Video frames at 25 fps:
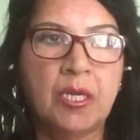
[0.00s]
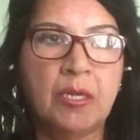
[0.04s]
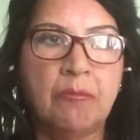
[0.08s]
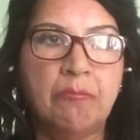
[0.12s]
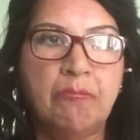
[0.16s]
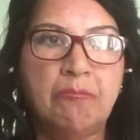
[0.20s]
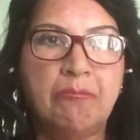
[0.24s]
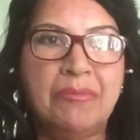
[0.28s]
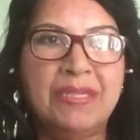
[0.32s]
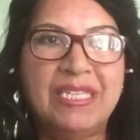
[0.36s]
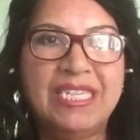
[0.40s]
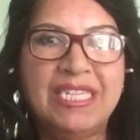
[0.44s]

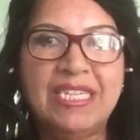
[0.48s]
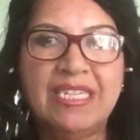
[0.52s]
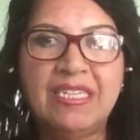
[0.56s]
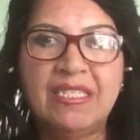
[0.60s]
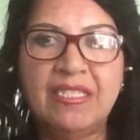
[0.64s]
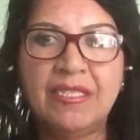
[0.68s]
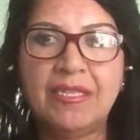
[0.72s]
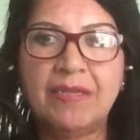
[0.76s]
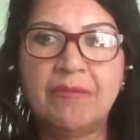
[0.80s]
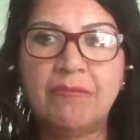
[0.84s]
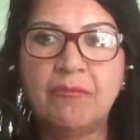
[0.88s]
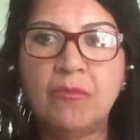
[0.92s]
Be in
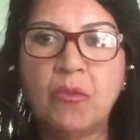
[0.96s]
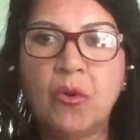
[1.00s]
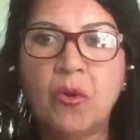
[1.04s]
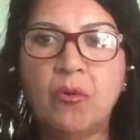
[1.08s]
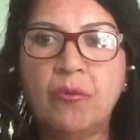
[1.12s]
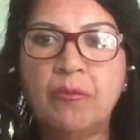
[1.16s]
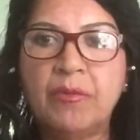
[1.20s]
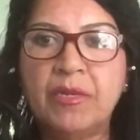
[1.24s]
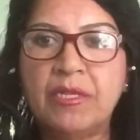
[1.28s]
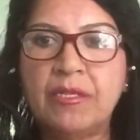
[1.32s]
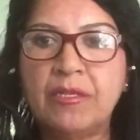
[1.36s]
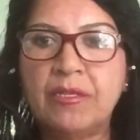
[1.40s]
the
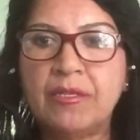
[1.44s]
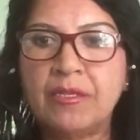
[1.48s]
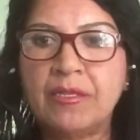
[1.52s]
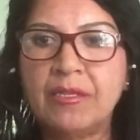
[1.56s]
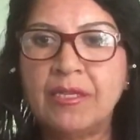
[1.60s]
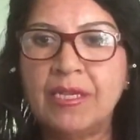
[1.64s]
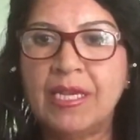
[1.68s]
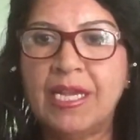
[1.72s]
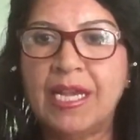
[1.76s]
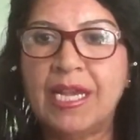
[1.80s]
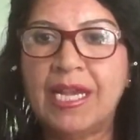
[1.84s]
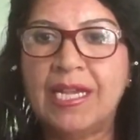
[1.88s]
moment
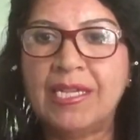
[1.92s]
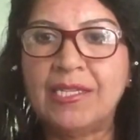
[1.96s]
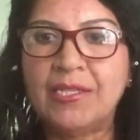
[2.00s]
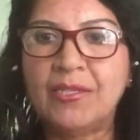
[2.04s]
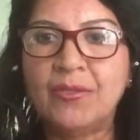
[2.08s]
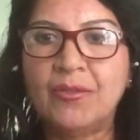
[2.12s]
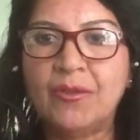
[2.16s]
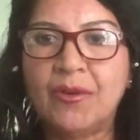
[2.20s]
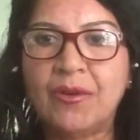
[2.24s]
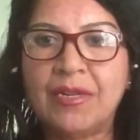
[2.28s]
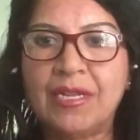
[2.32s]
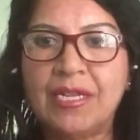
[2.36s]
as you
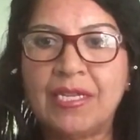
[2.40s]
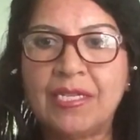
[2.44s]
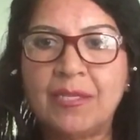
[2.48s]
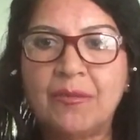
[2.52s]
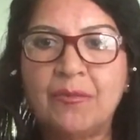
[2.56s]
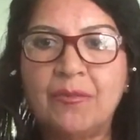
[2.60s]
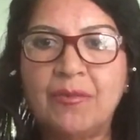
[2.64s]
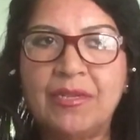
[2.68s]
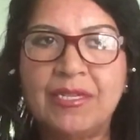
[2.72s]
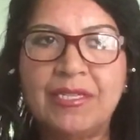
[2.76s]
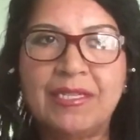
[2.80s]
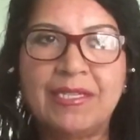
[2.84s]
are
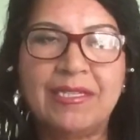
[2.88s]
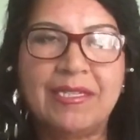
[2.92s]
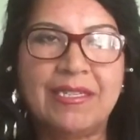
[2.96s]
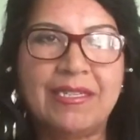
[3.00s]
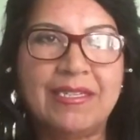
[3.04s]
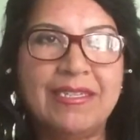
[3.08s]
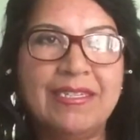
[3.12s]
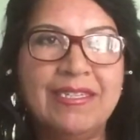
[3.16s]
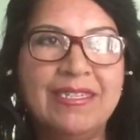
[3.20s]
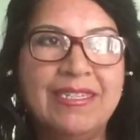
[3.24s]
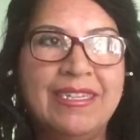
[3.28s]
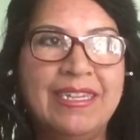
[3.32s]
expressing.
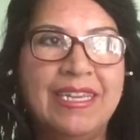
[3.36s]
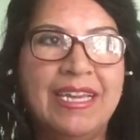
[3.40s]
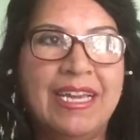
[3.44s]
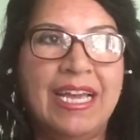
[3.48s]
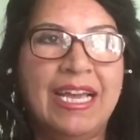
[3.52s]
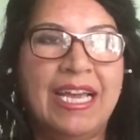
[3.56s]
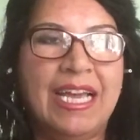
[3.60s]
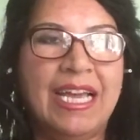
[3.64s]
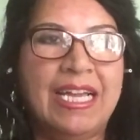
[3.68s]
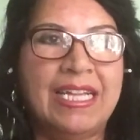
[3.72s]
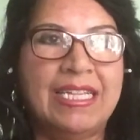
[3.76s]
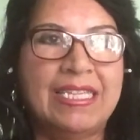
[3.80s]

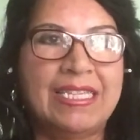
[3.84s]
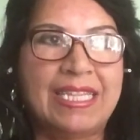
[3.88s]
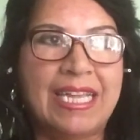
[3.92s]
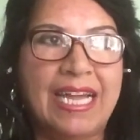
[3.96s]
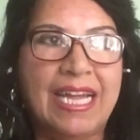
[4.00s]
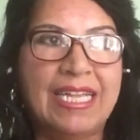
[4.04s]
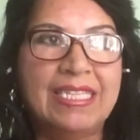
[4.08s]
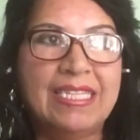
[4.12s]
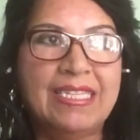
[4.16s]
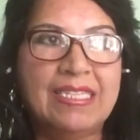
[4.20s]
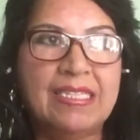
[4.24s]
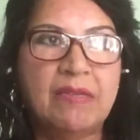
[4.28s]
That
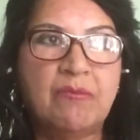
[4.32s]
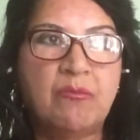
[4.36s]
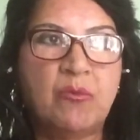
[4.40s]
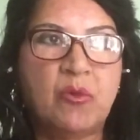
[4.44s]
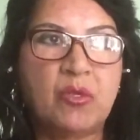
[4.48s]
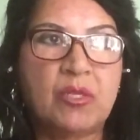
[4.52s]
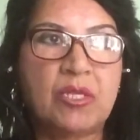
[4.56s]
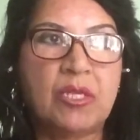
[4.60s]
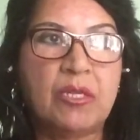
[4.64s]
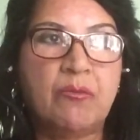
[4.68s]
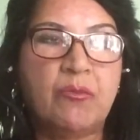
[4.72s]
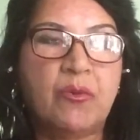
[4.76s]
is the most
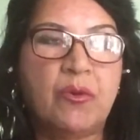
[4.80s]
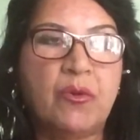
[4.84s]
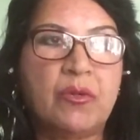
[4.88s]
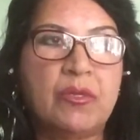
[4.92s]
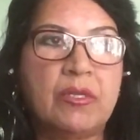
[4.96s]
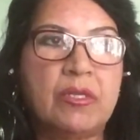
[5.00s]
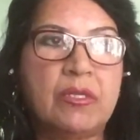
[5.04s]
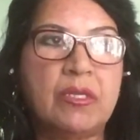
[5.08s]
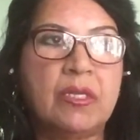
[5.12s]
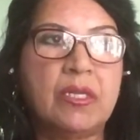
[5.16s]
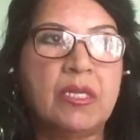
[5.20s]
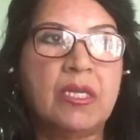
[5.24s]
important,
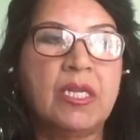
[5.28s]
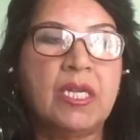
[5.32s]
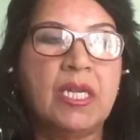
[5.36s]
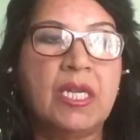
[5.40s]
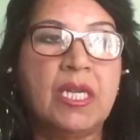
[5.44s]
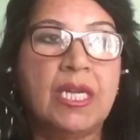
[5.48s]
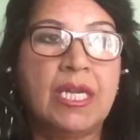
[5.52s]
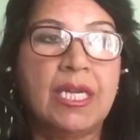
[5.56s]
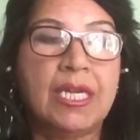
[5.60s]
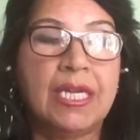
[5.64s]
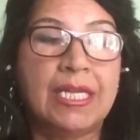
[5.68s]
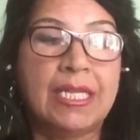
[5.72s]

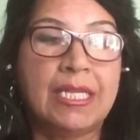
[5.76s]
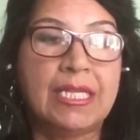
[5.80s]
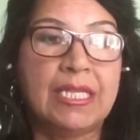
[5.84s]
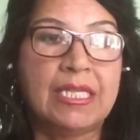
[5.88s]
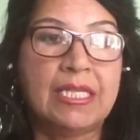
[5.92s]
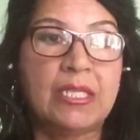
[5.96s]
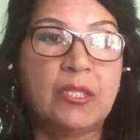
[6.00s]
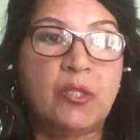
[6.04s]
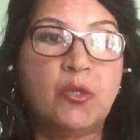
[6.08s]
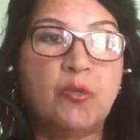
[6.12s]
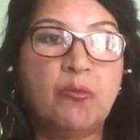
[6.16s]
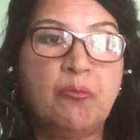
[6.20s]

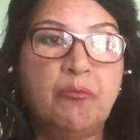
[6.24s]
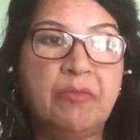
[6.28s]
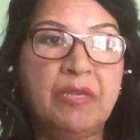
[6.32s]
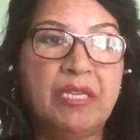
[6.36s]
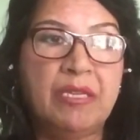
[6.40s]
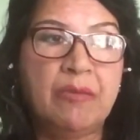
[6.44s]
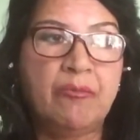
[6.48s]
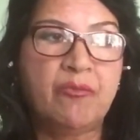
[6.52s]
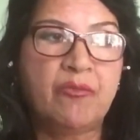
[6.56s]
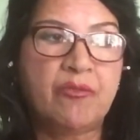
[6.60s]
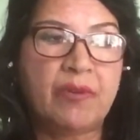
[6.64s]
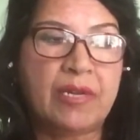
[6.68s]
to be
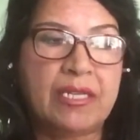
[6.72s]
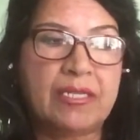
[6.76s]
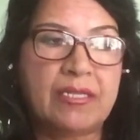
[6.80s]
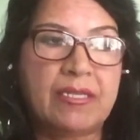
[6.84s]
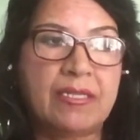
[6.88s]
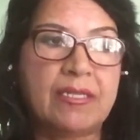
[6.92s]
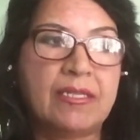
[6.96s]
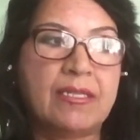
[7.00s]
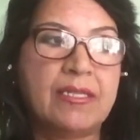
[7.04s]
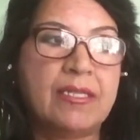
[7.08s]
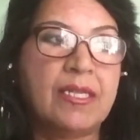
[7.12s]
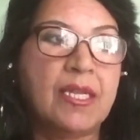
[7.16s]
present,
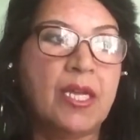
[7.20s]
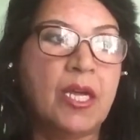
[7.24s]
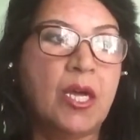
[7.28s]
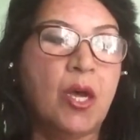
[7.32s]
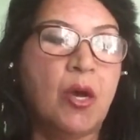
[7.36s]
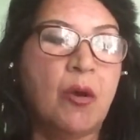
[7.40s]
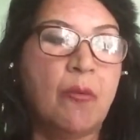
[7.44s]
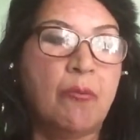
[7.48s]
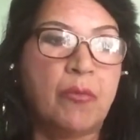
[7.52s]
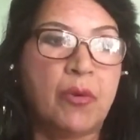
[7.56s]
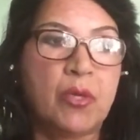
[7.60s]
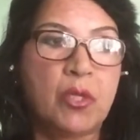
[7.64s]

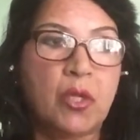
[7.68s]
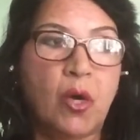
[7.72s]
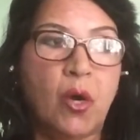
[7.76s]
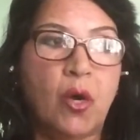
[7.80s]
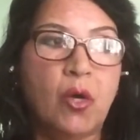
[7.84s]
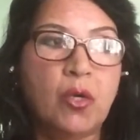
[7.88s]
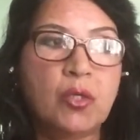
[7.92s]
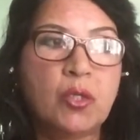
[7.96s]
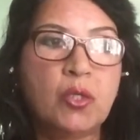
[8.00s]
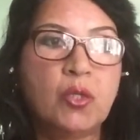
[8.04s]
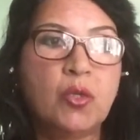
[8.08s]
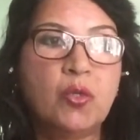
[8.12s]
but
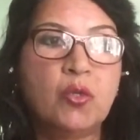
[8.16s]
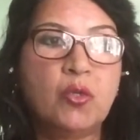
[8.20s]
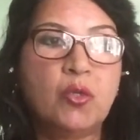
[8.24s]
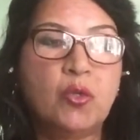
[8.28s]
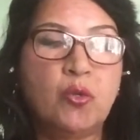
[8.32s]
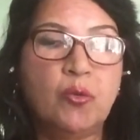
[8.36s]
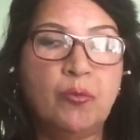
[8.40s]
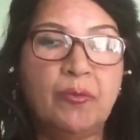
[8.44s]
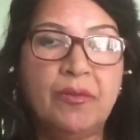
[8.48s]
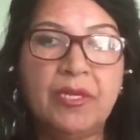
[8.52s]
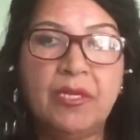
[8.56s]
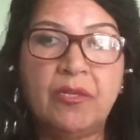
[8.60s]
also to
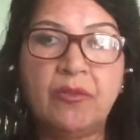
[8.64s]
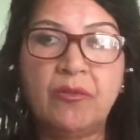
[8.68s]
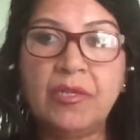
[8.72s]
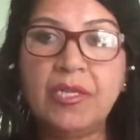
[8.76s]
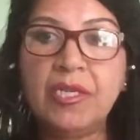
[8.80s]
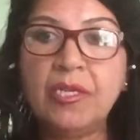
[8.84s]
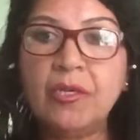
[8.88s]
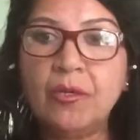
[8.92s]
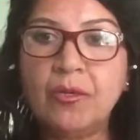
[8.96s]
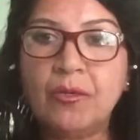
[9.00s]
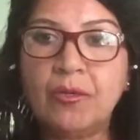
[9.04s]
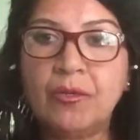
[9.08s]
be
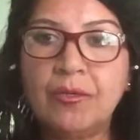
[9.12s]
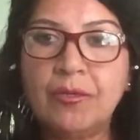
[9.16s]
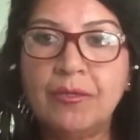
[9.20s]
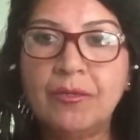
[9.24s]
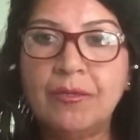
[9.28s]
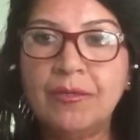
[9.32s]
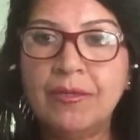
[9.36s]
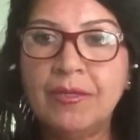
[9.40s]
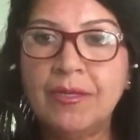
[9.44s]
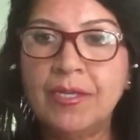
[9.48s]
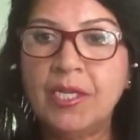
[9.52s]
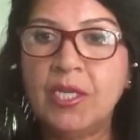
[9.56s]
real,
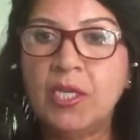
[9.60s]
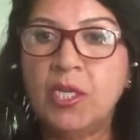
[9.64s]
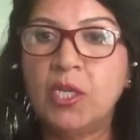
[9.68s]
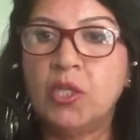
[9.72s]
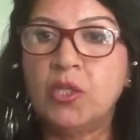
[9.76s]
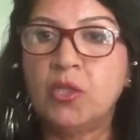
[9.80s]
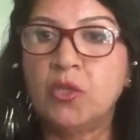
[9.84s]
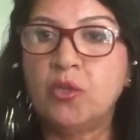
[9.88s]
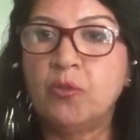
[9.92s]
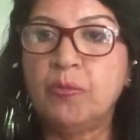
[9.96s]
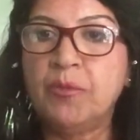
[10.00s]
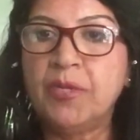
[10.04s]

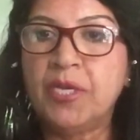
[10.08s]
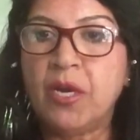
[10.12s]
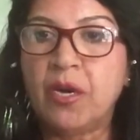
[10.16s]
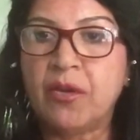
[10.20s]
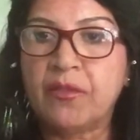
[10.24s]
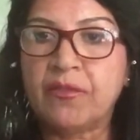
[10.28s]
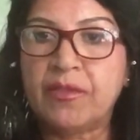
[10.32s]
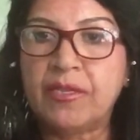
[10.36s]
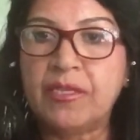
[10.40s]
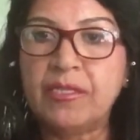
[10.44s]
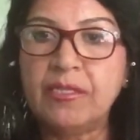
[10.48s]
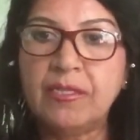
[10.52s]
to be
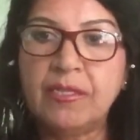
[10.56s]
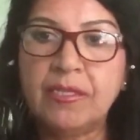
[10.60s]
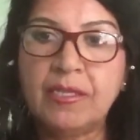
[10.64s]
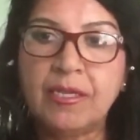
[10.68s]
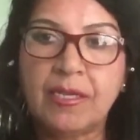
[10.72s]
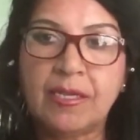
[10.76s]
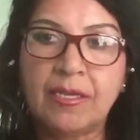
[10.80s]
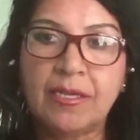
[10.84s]
authentic.